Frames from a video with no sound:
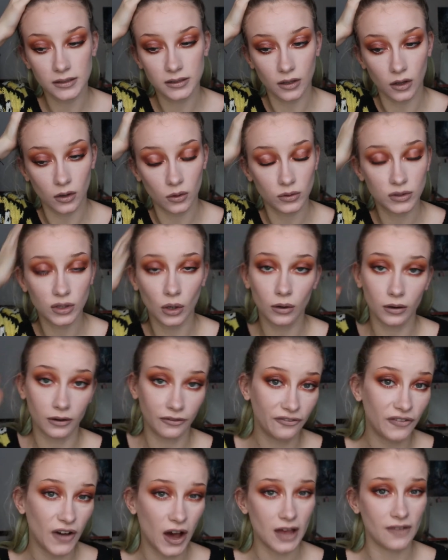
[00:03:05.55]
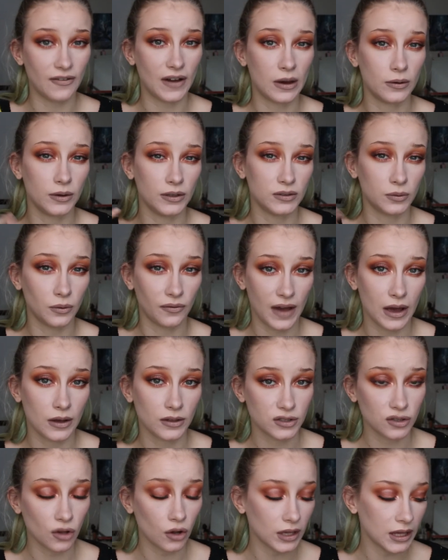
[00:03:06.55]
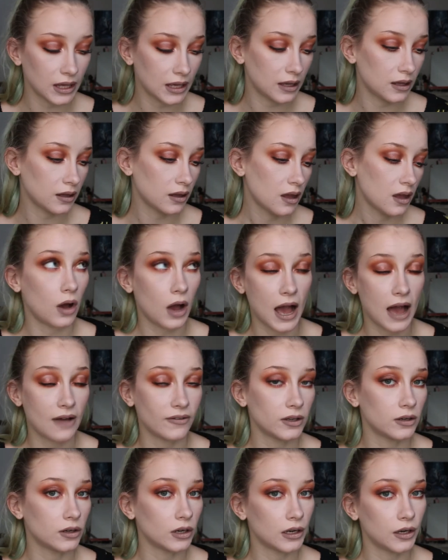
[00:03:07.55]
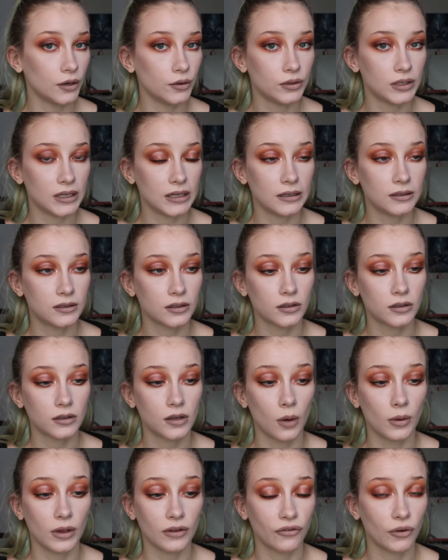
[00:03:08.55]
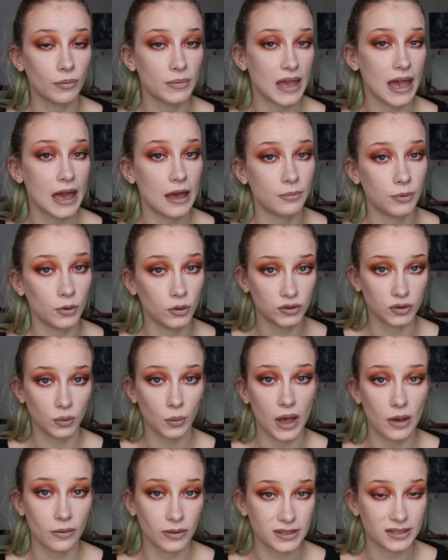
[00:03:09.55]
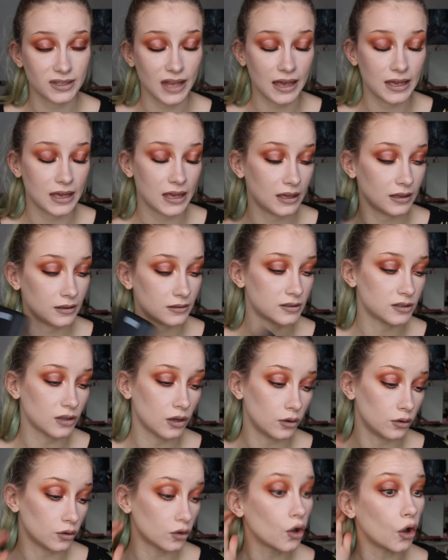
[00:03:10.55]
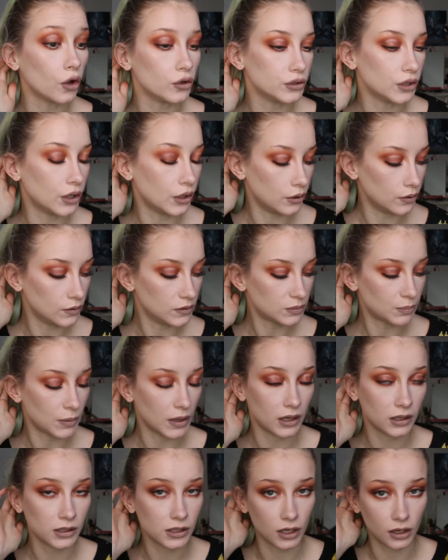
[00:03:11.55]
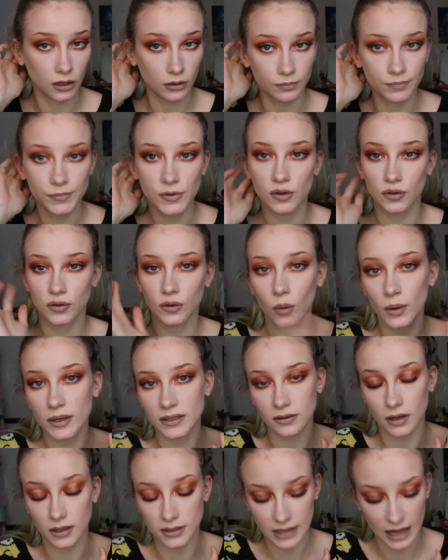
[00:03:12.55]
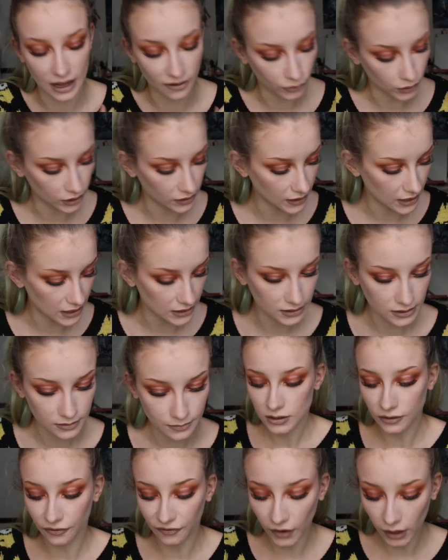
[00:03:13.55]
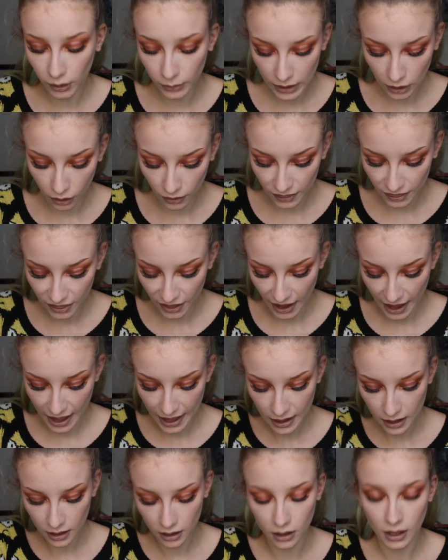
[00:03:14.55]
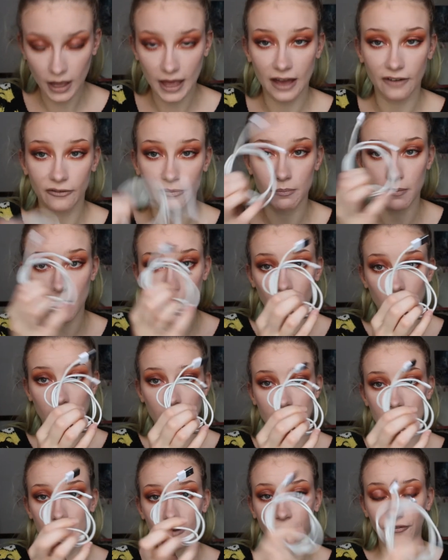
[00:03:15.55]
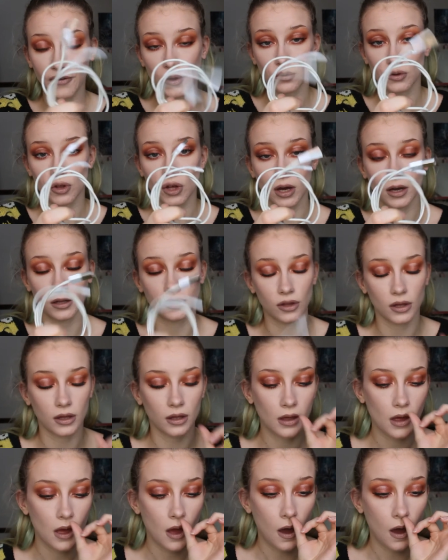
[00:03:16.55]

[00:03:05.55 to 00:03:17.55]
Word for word: So total of five hours without a socket. I haven't included going from the airport to where we're staying. So God knows, but you know, it's just always nice to have one of these. So following on that, I have my phone charger.